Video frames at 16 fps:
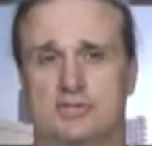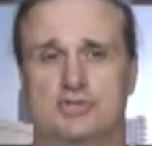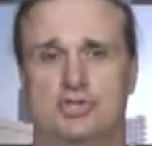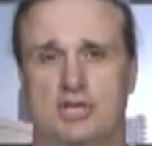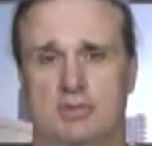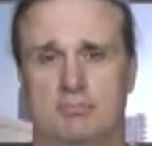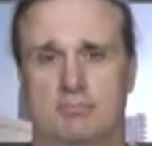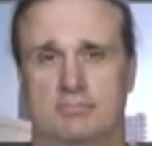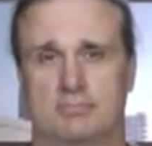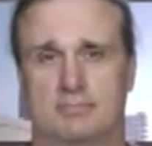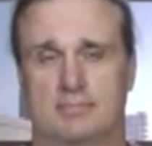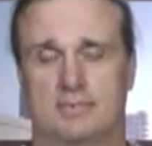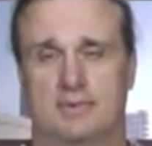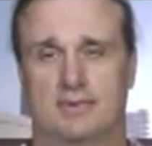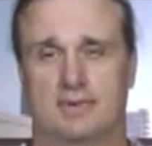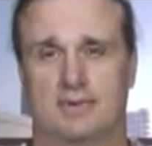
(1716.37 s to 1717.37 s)
cheap,
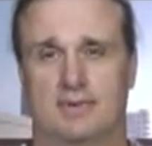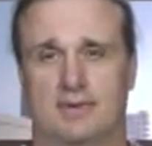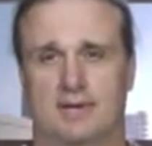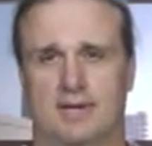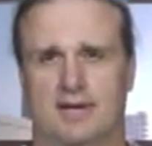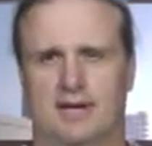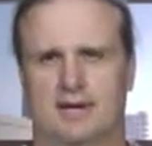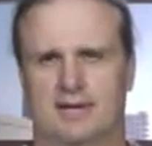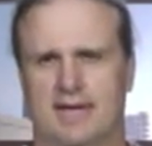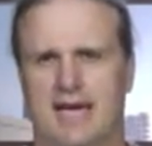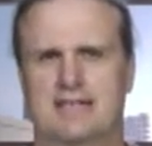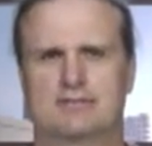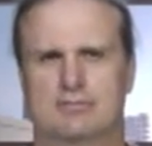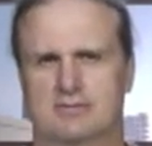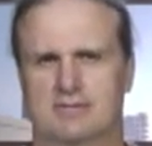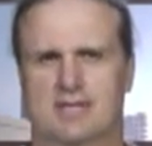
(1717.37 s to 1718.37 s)

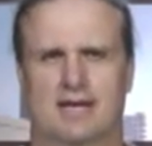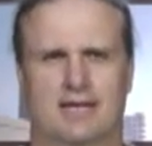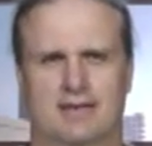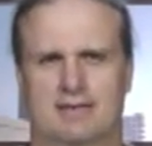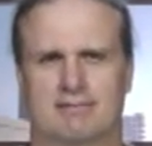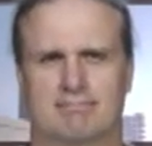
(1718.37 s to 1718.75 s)
gas was like